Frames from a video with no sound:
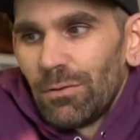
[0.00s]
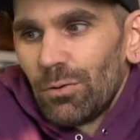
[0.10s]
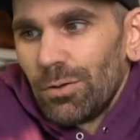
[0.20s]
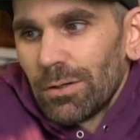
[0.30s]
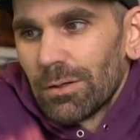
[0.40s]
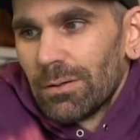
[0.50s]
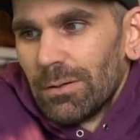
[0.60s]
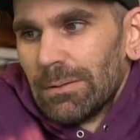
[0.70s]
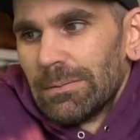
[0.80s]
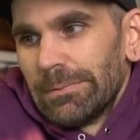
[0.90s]
no longer.
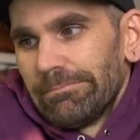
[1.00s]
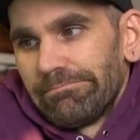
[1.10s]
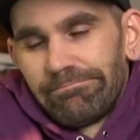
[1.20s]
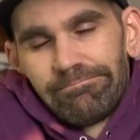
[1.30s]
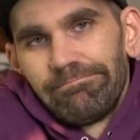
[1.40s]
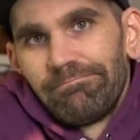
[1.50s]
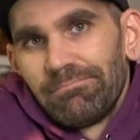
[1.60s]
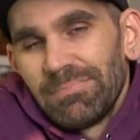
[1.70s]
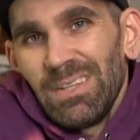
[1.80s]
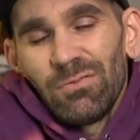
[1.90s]

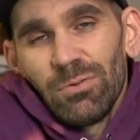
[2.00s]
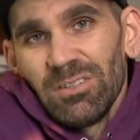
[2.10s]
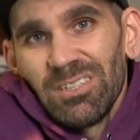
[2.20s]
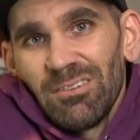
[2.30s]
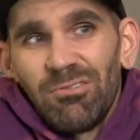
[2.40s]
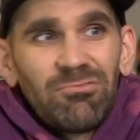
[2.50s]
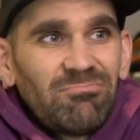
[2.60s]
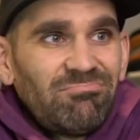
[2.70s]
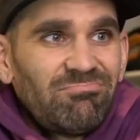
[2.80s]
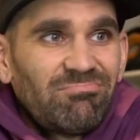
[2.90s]
That's really all.
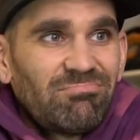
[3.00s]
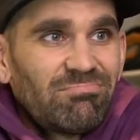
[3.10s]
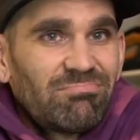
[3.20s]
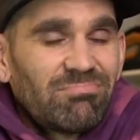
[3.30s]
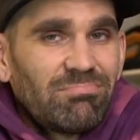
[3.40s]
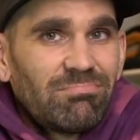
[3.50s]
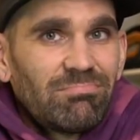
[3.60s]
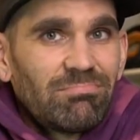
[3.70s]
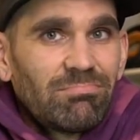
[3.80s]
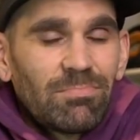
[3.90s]

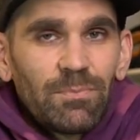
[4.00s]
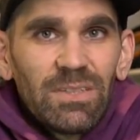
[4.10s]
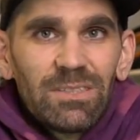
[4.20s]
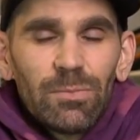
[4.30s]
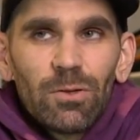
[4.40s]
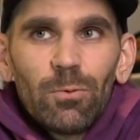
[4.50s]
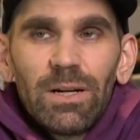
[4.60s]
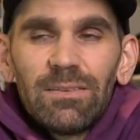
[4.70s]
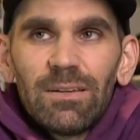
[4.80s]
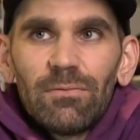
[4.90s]
I mean, some of the
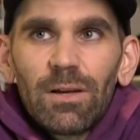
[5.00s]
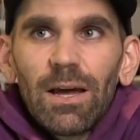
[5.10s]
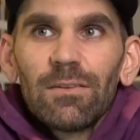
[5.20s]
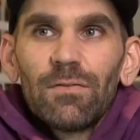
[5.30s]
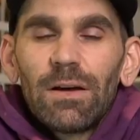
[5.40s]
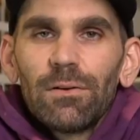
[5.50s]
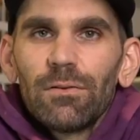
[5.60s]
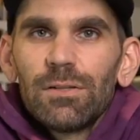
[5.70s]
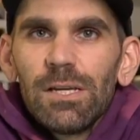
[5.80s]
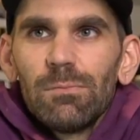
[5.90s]
187 guys found
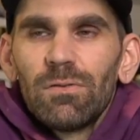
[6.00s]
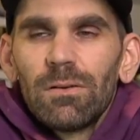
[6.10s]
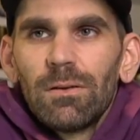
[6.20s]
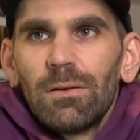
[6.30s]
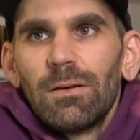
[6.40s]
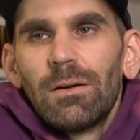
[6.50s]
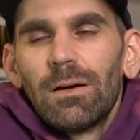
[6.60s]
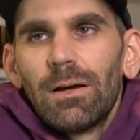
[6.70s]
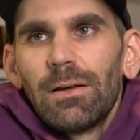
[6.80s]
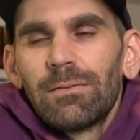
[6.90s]
other teams.
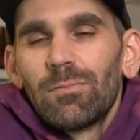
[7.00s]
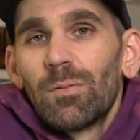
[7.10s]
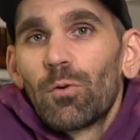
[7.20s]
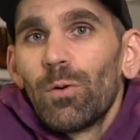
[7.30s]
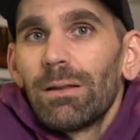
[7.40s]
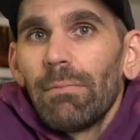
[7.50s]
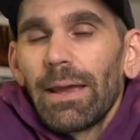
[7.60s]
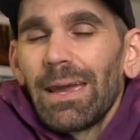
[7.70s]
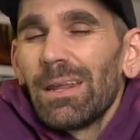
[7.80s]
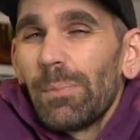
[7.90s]
Some of them quit,
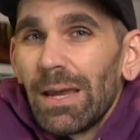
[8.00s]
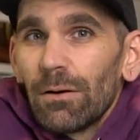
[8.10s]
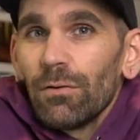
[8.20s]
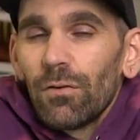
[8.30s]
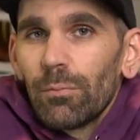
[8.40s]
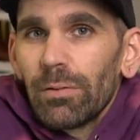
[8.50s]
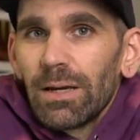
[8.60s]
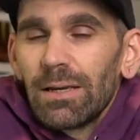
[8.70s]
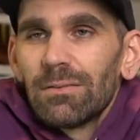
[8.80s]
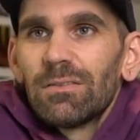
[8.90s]
like Eddie Painter still
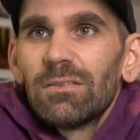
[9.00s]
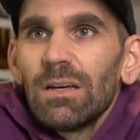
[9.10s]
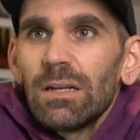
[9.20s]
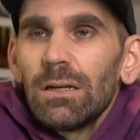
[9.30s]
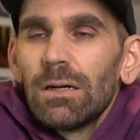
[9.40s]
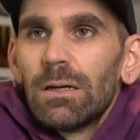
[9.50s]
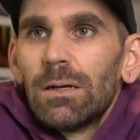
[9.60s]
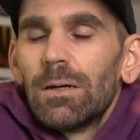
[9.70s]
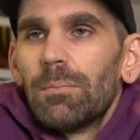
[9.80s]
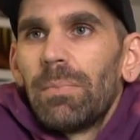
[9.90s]
playing, his son,
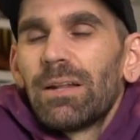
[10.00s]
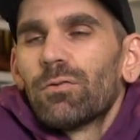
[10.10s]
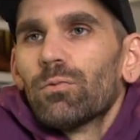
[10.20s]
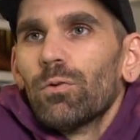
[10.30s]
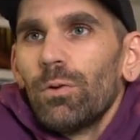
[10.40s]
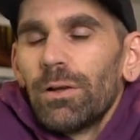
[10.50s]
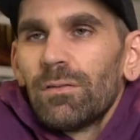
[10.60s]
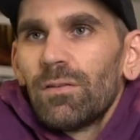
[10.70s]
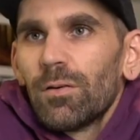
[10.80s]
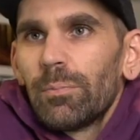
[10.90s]
Matt DeRula's
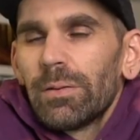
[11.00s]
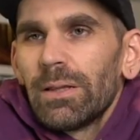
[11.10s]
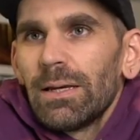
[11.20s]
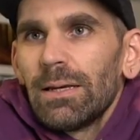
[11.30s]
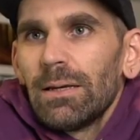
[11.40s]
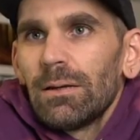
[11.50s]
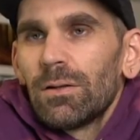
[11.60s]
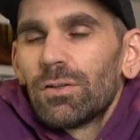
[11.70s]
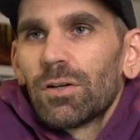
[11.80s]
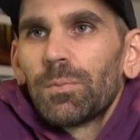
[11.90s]
still playing,
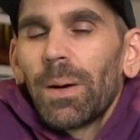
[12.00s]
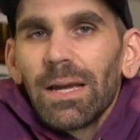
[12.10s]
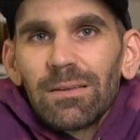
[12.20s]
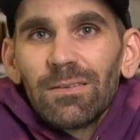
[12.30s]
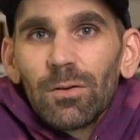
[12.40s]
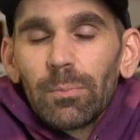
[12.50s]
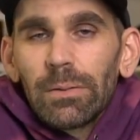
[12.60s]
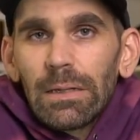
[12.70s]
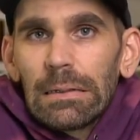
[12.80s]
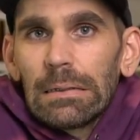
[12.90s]
Josh Pike's still
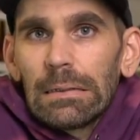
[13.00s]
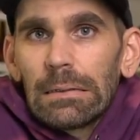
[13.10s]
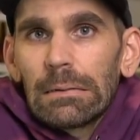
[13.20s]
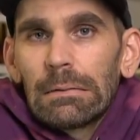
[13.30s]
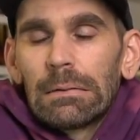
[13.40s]
playing,